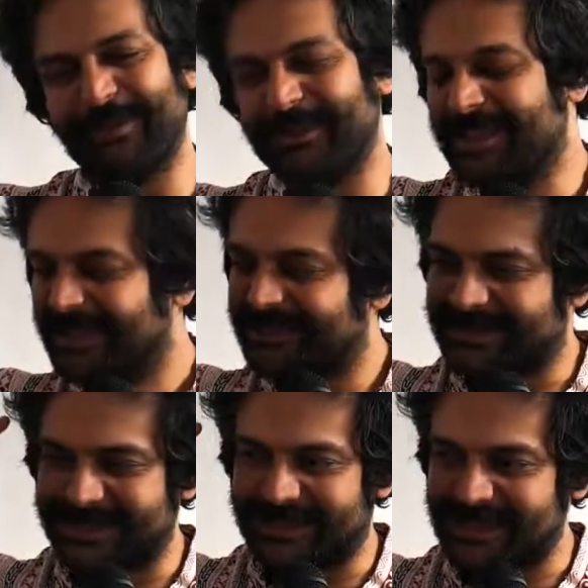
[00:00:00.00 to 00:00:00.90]
the
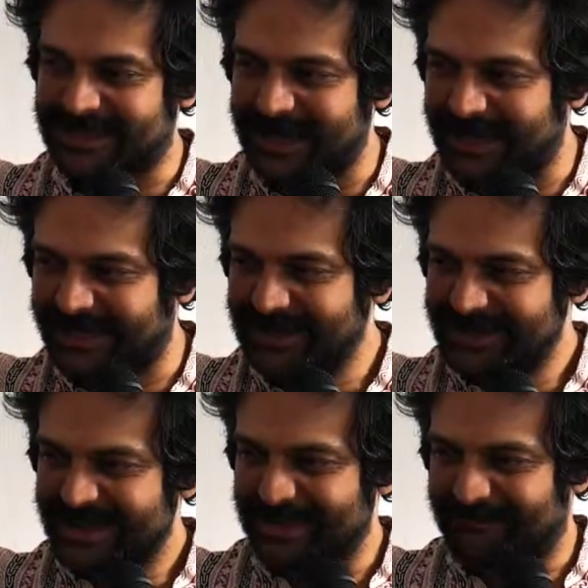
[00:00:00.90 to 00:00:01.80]
the sadistic
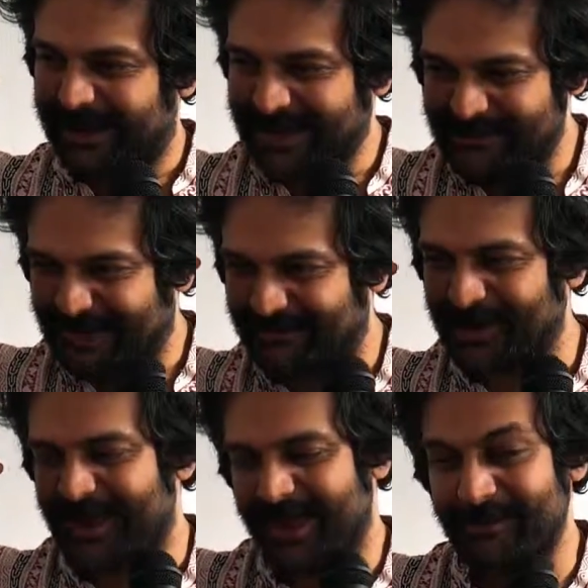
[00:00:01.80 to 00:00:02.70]
embodiment of
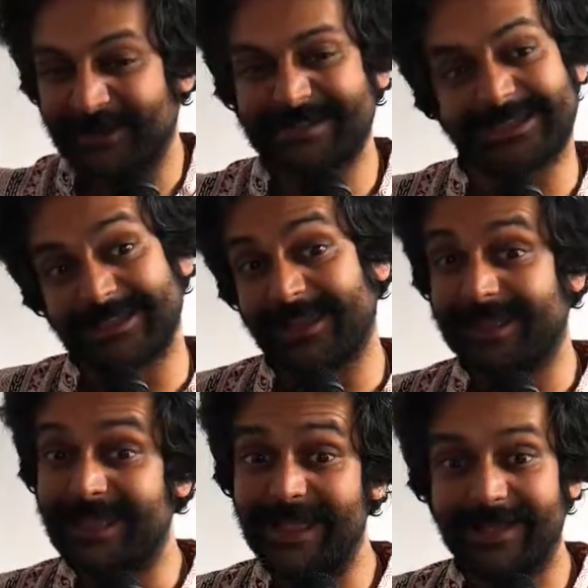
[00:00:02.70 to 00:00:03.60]
your mom, where it's just like,
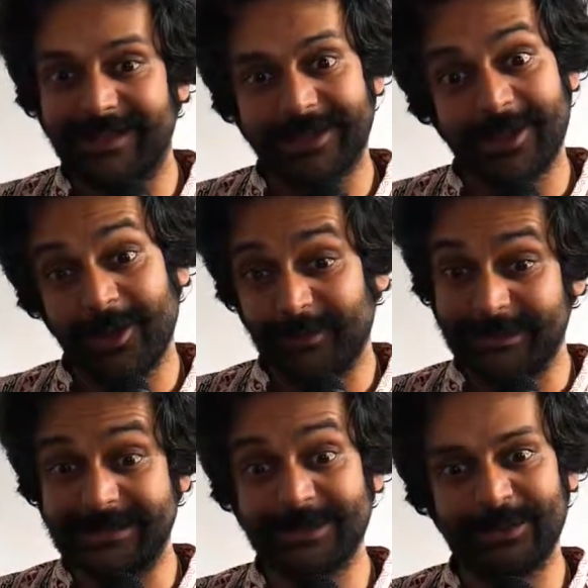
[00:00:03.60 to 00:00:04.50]
yeah, go
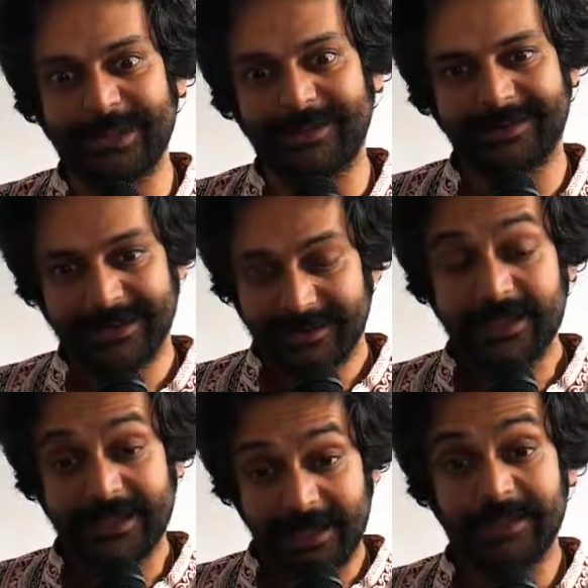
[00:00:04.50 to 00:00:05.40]
do it.
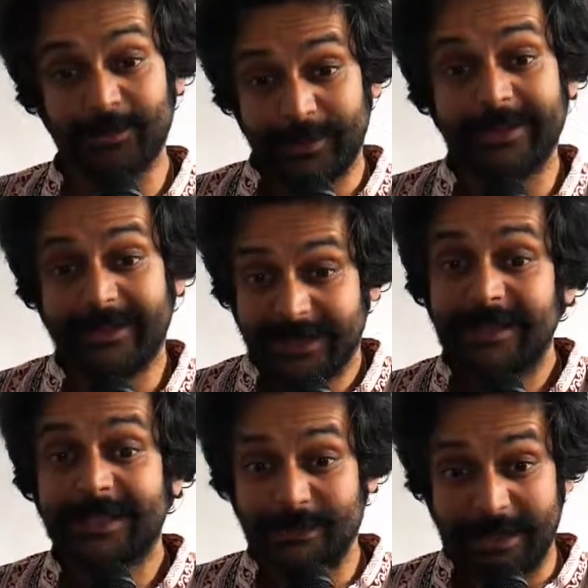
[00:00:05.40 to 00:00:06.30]
Yeah, you want to
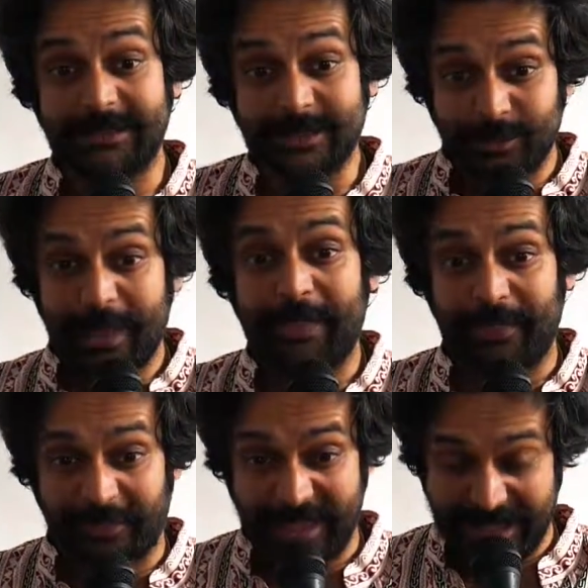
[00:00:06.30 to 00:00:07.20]
you want to do
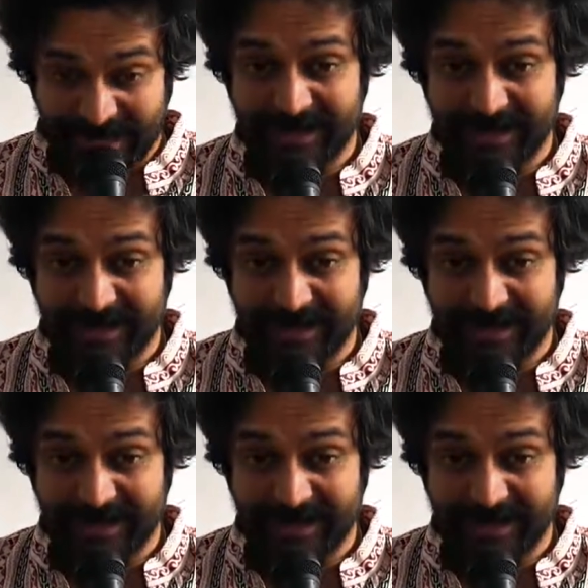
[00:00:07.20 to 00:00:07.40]
that thing.